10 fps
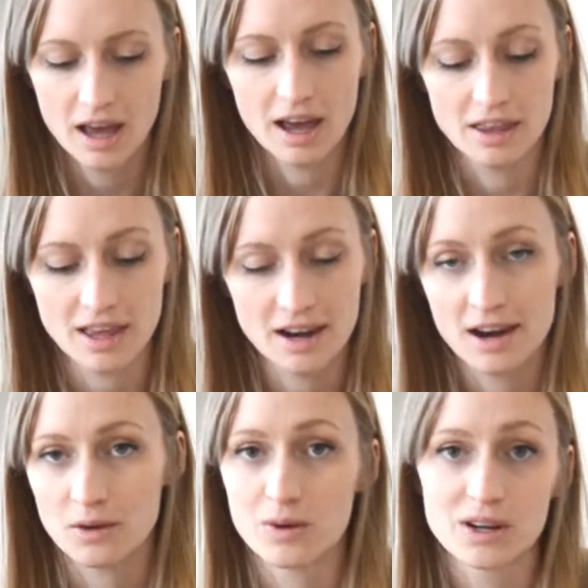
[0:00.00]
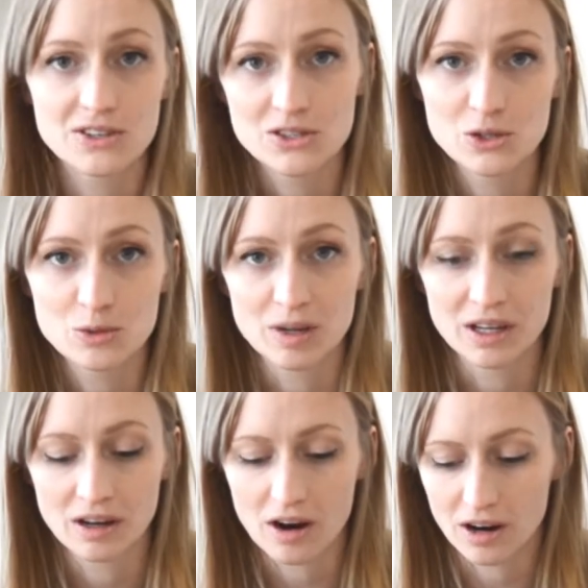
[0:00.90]
And then I wanted to zoom
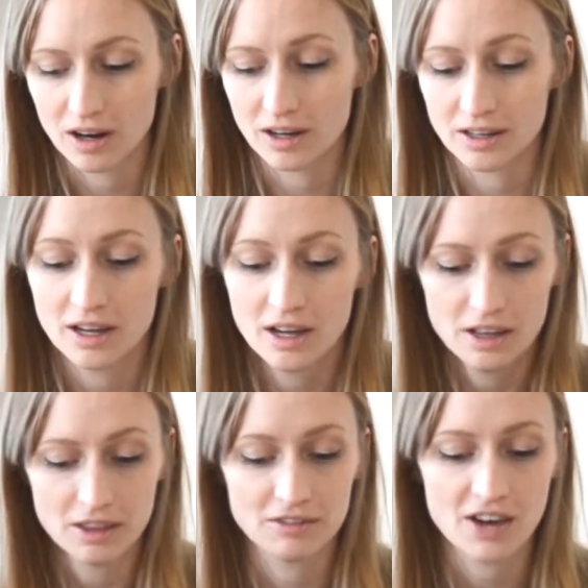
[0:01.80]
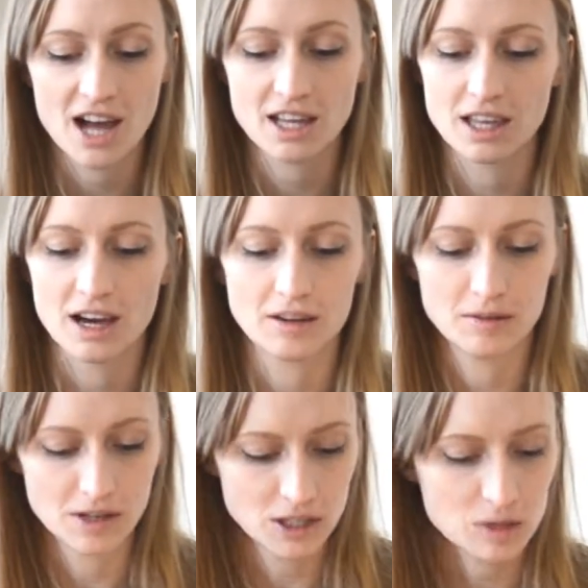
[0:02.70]
in on the fact that
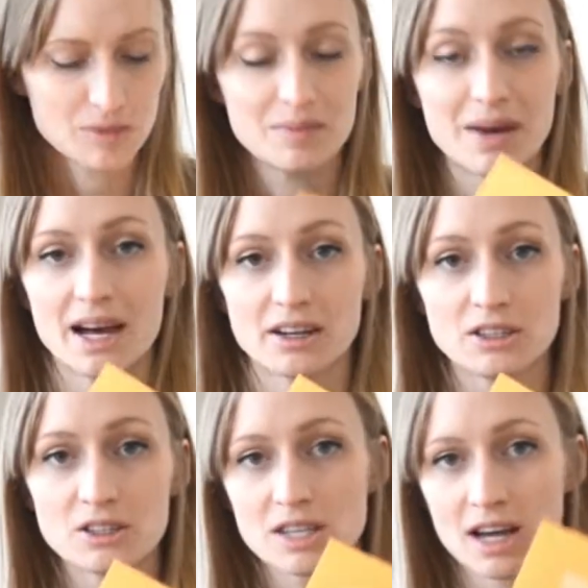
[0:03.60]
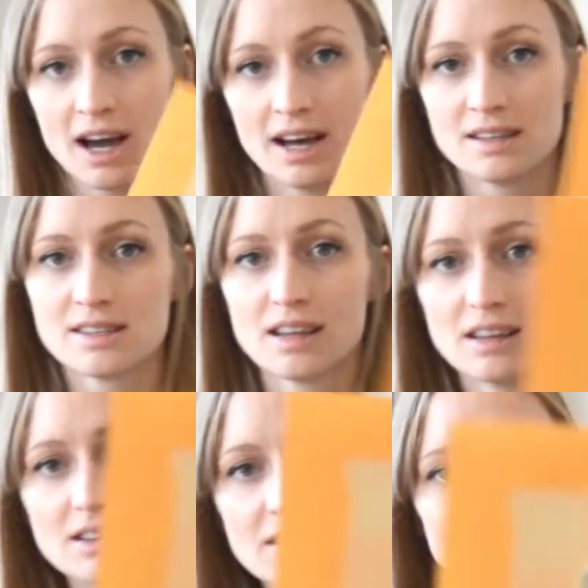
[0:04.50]
each of my patterns has a
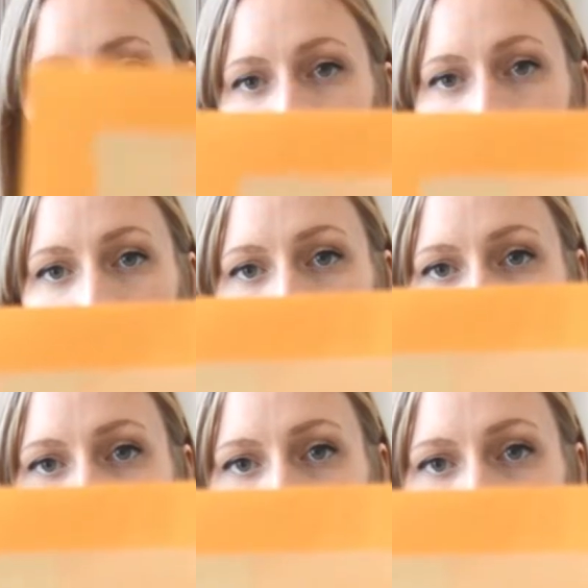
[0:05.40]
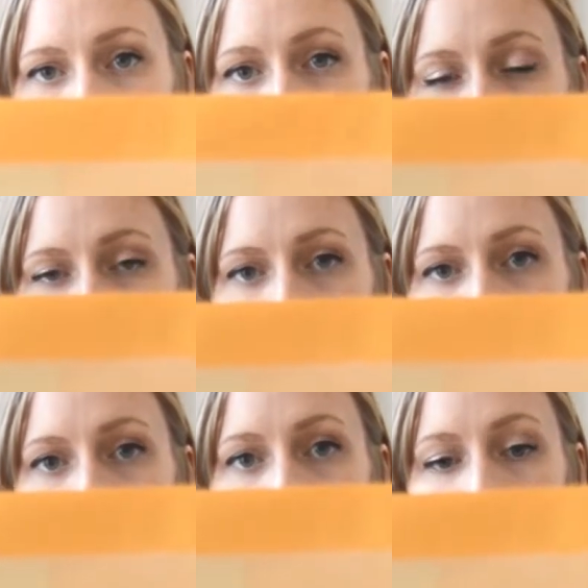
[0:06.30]
little diagram on it.
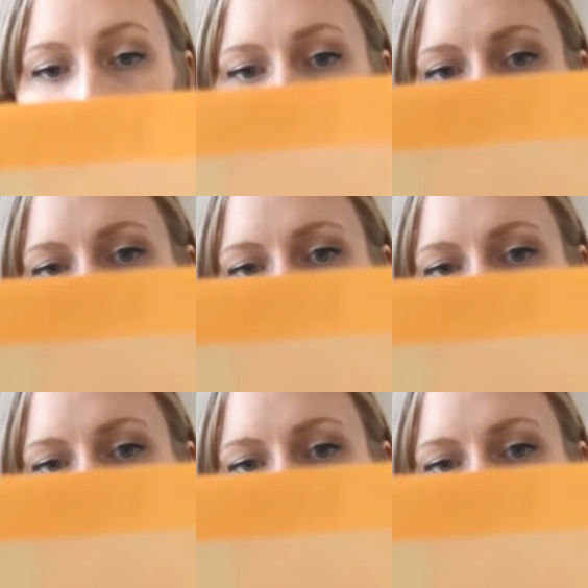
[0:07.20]
So you'll